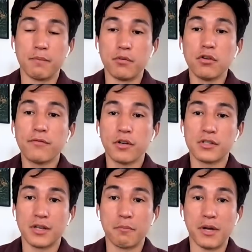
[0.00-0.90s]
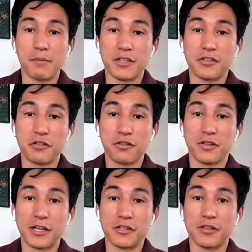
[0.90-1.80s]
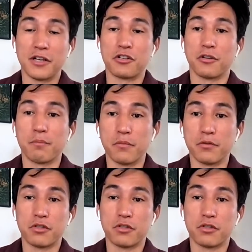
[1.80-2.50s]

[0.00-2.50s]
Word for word: move those amendments to the legislature,